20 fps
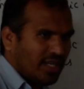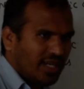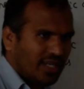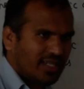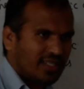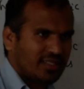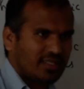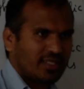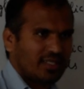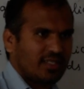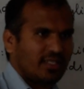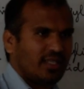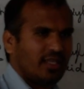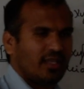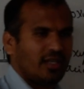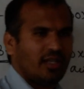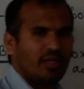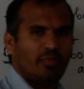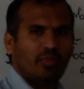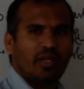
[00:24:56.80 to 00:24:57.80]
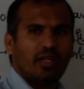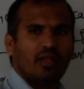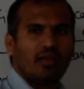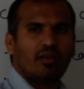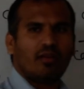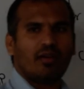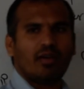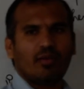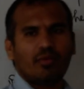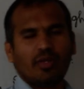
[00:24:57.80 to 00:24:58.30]
I discussed here.
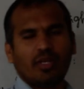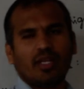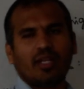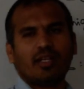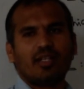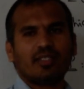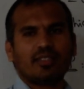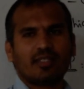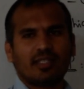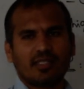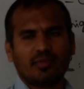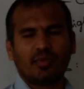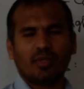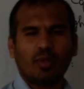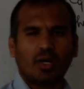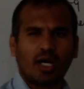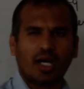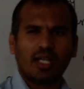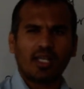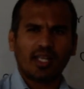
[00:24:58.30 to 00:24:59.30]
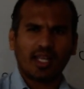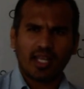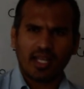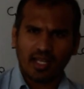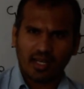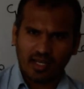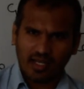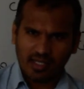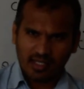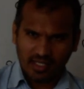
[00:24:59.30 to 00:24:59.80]
Remaining all we can discuss in
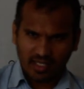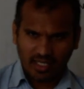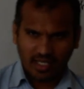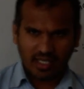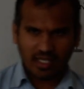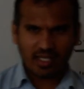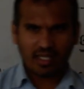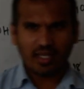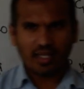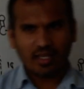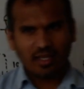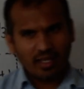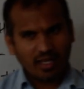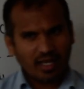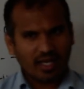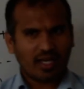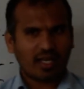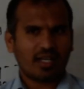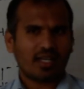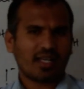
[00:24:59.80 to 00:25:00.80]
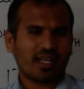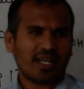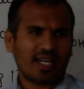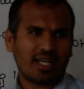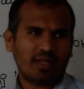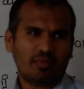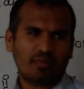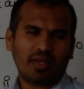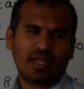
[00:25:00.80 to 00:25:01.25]
alkane, alkyne,